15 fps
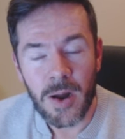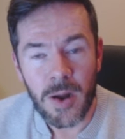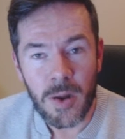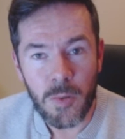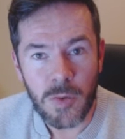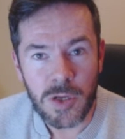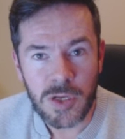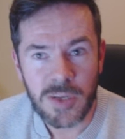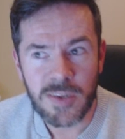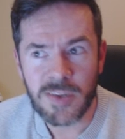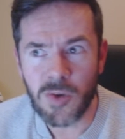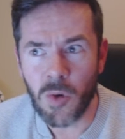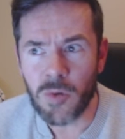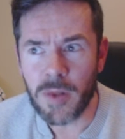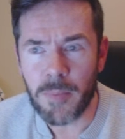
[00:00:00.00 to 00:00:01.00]
which
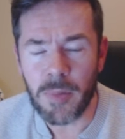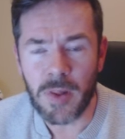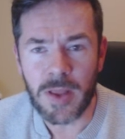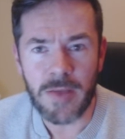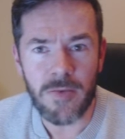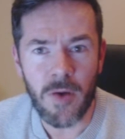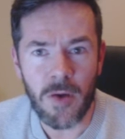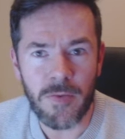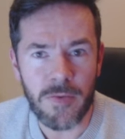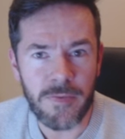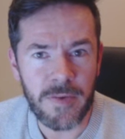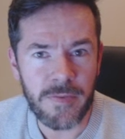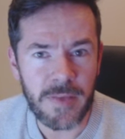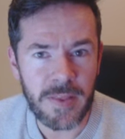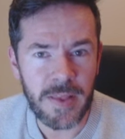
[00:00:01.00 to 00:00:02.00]
sold I believe over
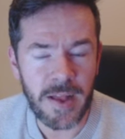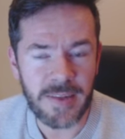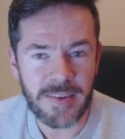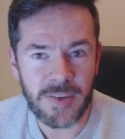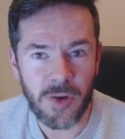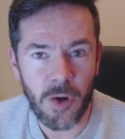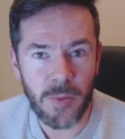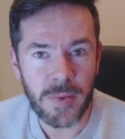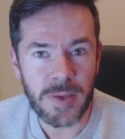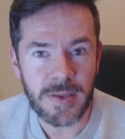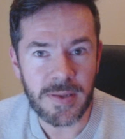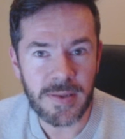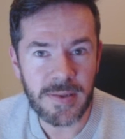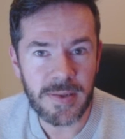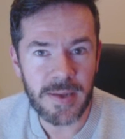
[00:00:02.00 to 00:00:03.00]
50,000
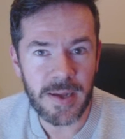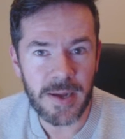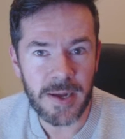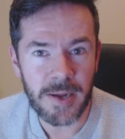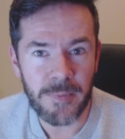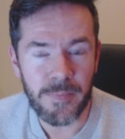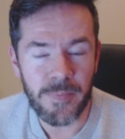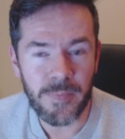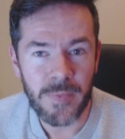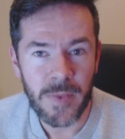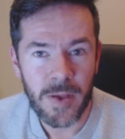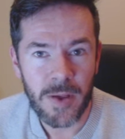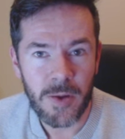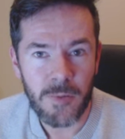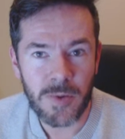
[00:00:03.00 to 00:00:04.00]
copies,
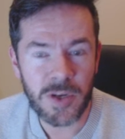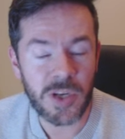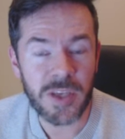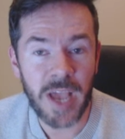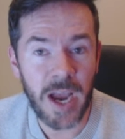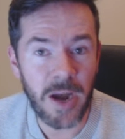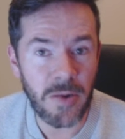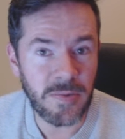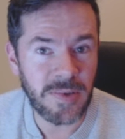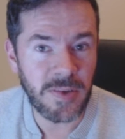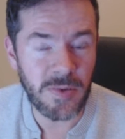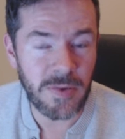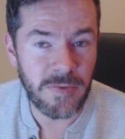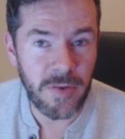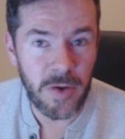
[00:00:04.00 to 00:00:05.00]
Richard Garriott was
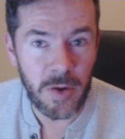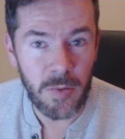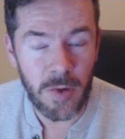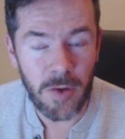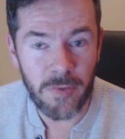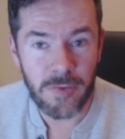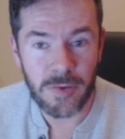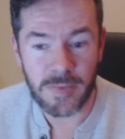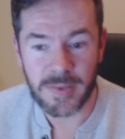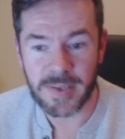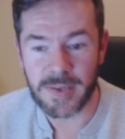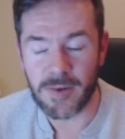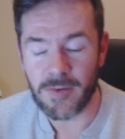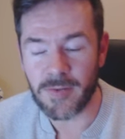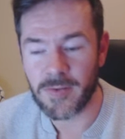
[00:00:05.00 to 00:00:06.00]
doing very well for
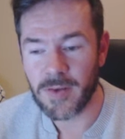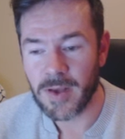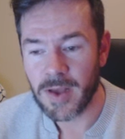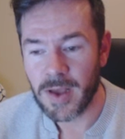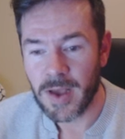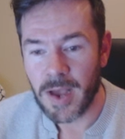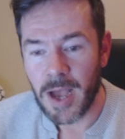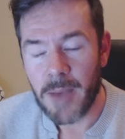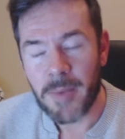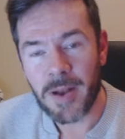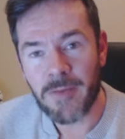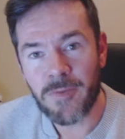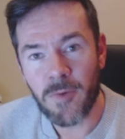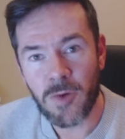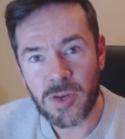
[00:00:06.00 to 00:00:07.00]
himself. But
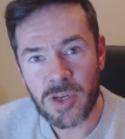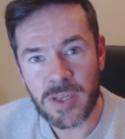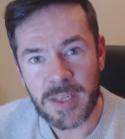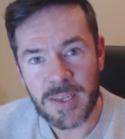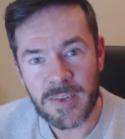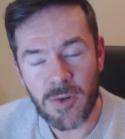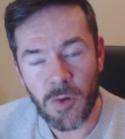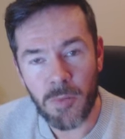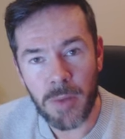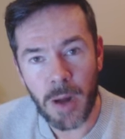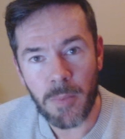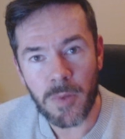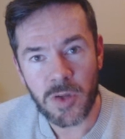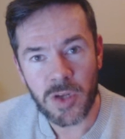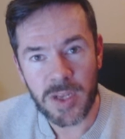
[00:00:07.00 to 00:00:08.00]
unfortunately his old
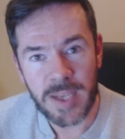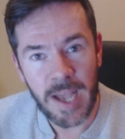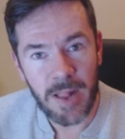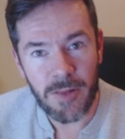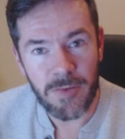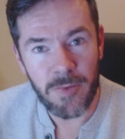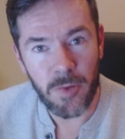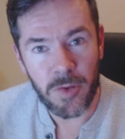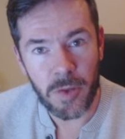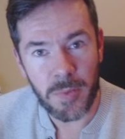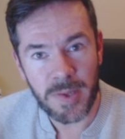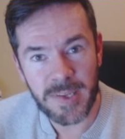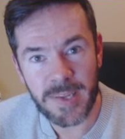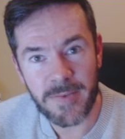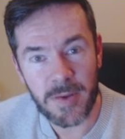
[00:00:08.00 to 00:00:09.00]
publisher, California
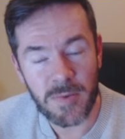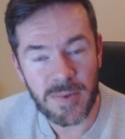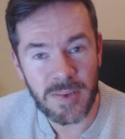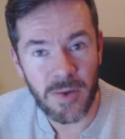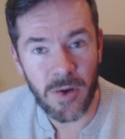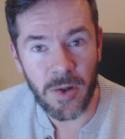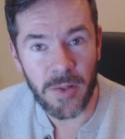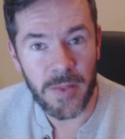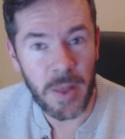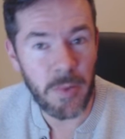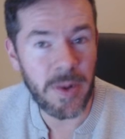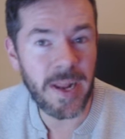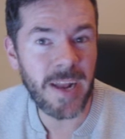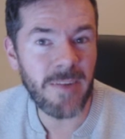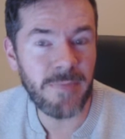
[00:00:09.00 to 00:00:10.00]
Pacific, was not. They
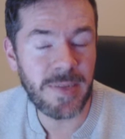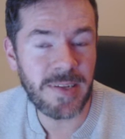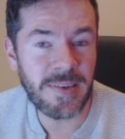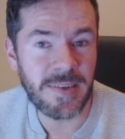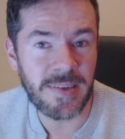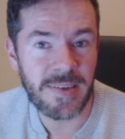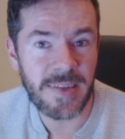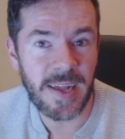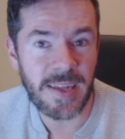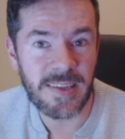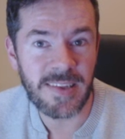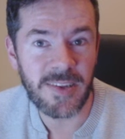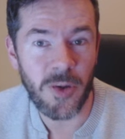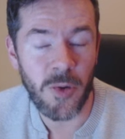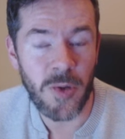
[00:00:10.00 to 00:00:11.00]
went out of business, and
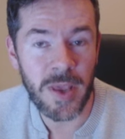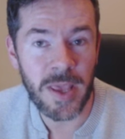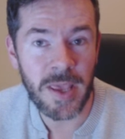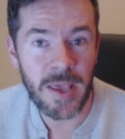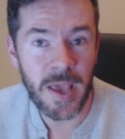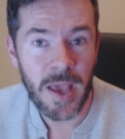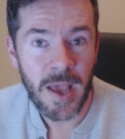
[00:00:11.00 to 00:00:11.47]
so he